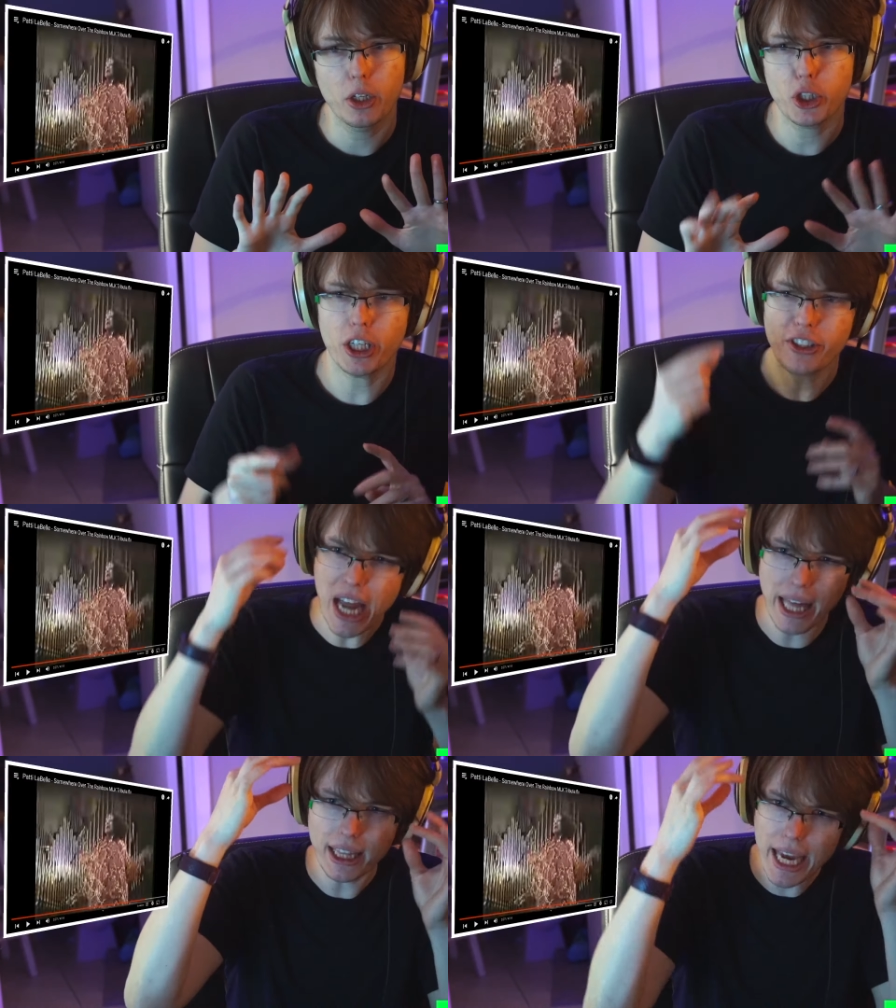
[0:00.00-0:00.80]
She's
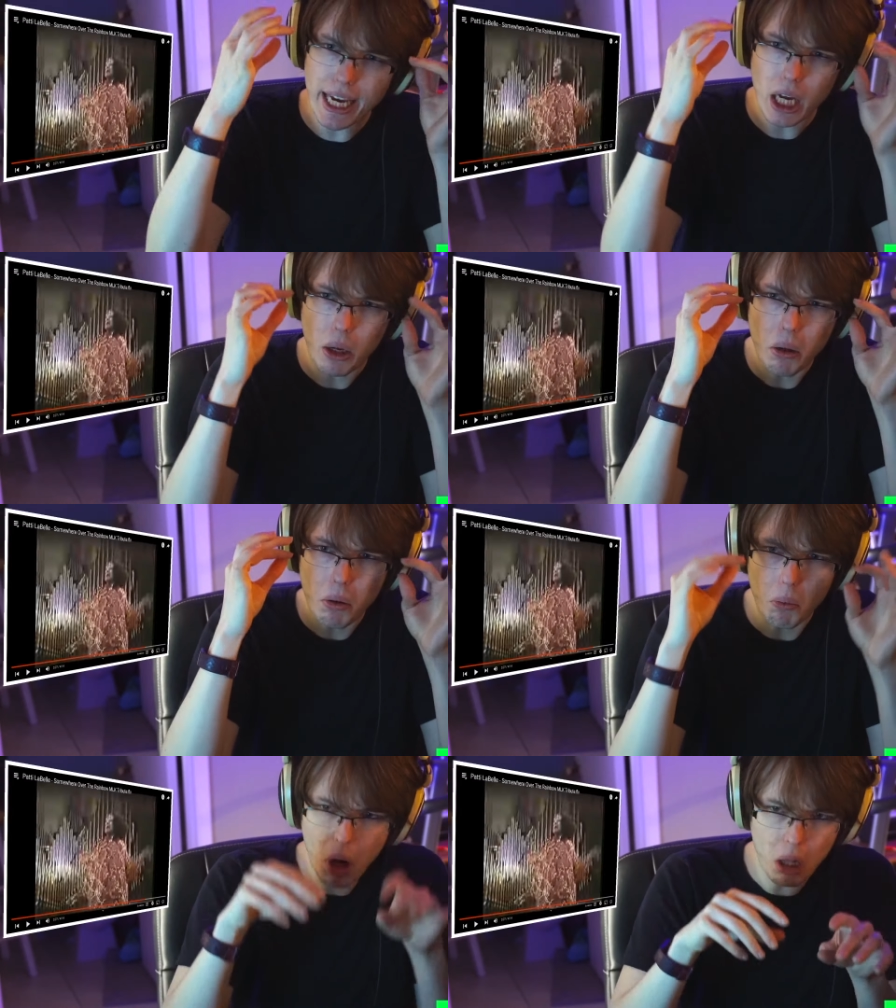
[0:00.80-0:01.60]
not like,
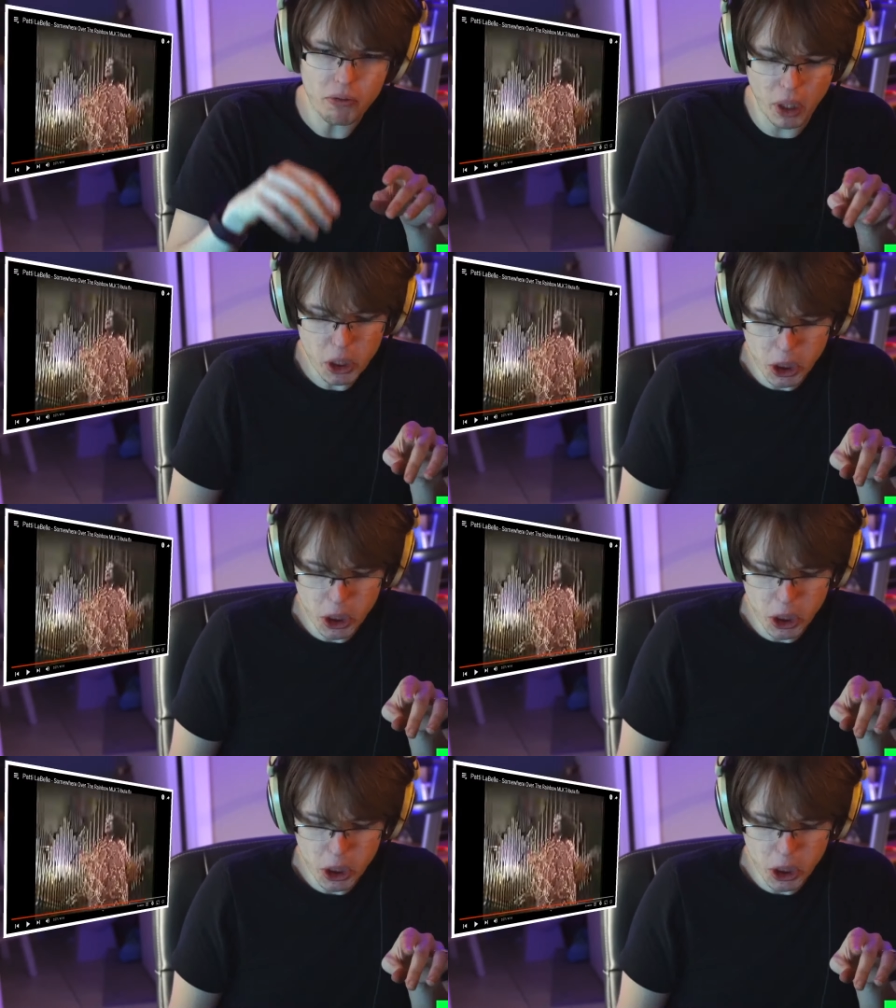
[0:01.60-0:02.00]
well, if I